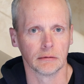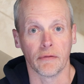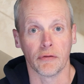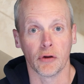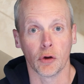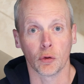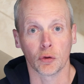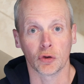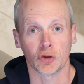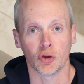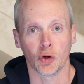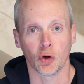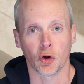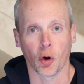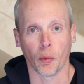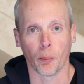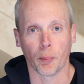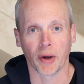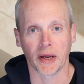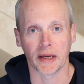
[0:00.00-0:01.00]
If you're
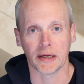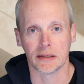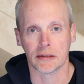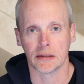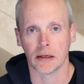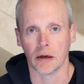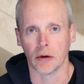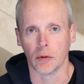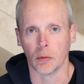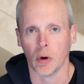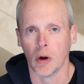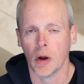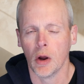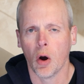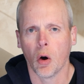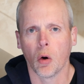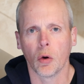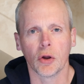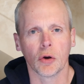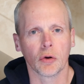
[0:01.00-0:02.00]
stuck on page 2
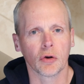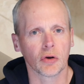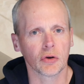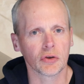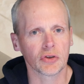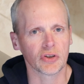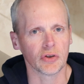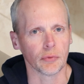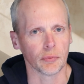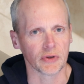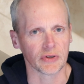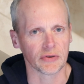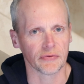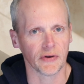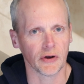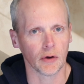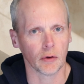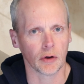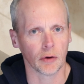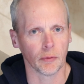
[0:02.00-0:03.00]
or your customers
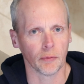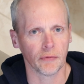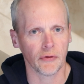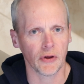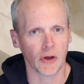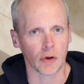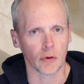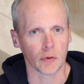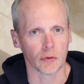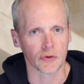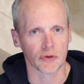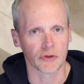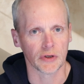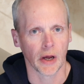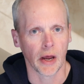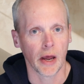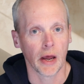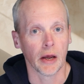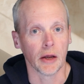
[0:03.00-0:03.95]
feel confused,